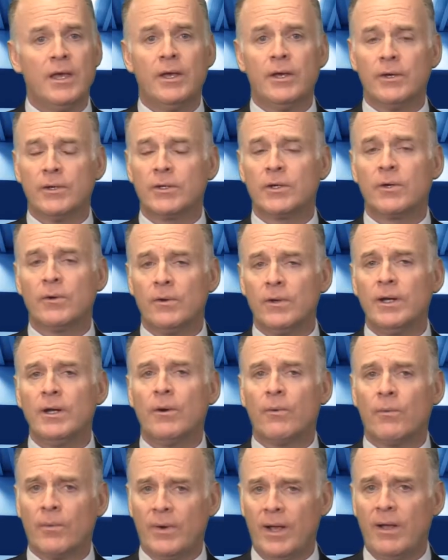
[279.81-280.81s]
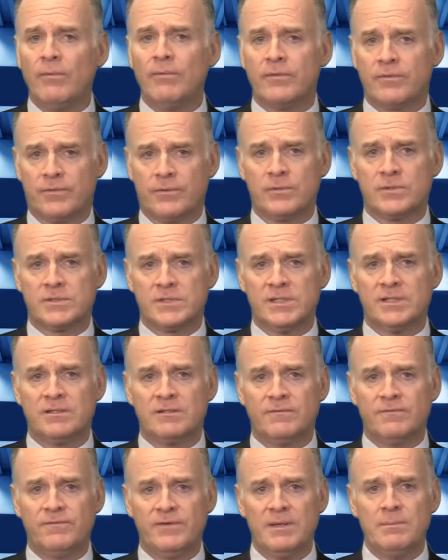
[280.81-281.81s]
occurring around the 13th
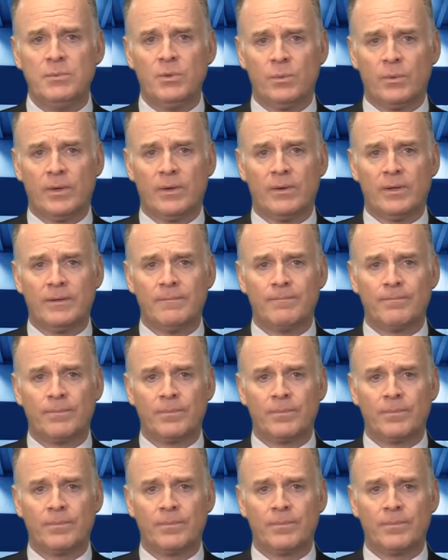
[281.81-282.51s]
of February.